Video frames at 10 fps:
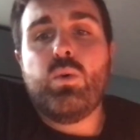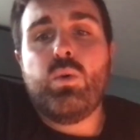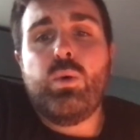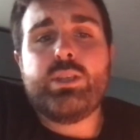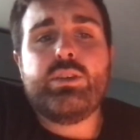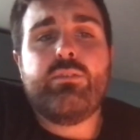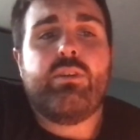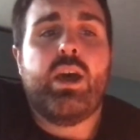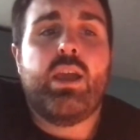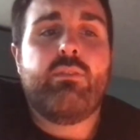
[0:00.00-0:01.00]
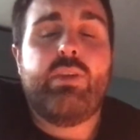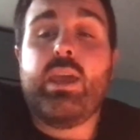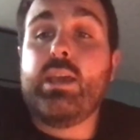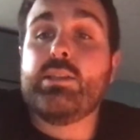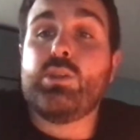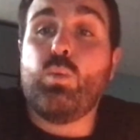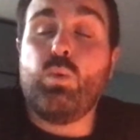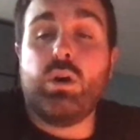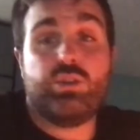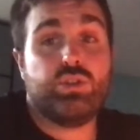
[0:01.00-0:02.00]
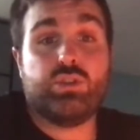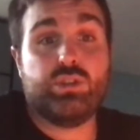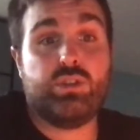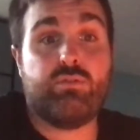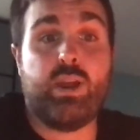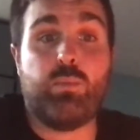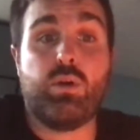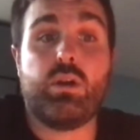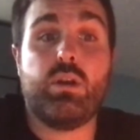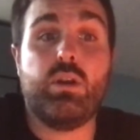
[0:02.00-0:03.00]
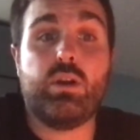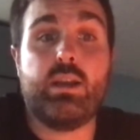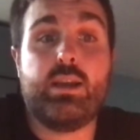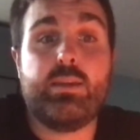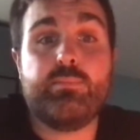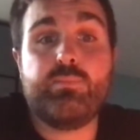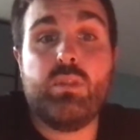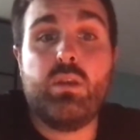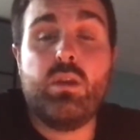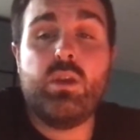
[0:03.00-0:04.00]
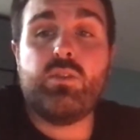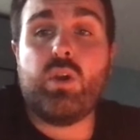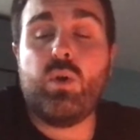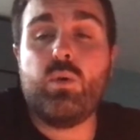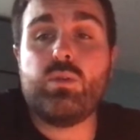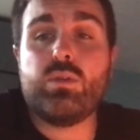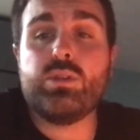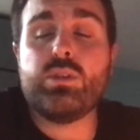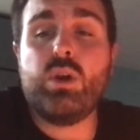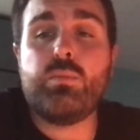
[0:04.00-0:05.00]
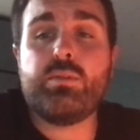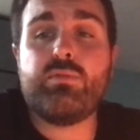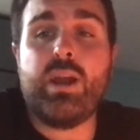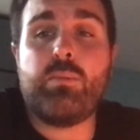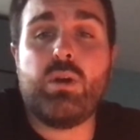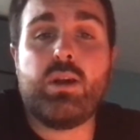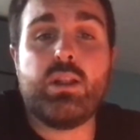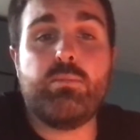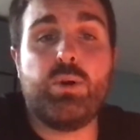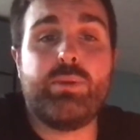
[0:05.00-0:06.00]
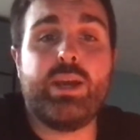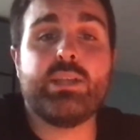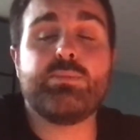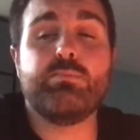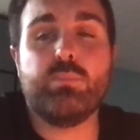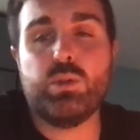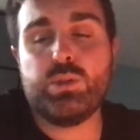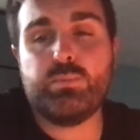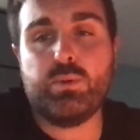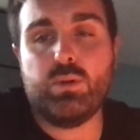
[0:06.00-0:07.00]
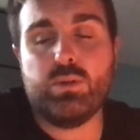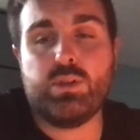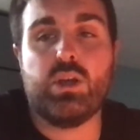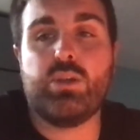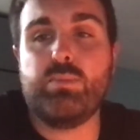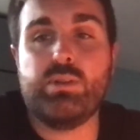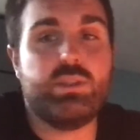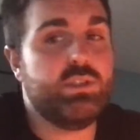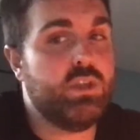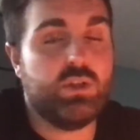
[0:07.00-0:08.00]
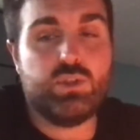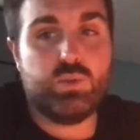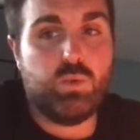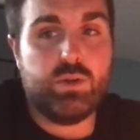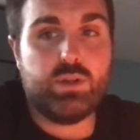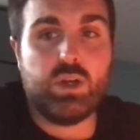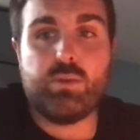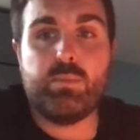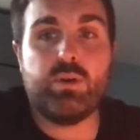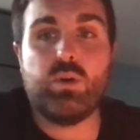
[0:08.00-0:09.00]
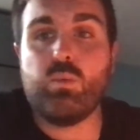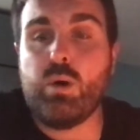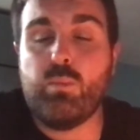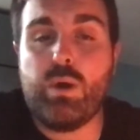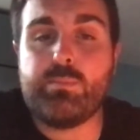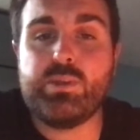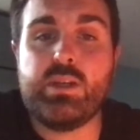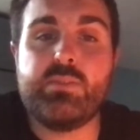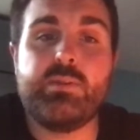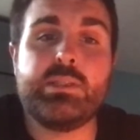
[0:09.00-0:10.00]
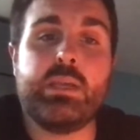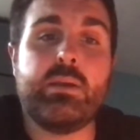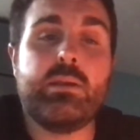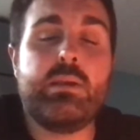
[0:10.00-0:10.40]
Question 5 is, what does the framework look like? So the SCoPEd framework at the moment has multiple documents. It's not just one document or one website to visit,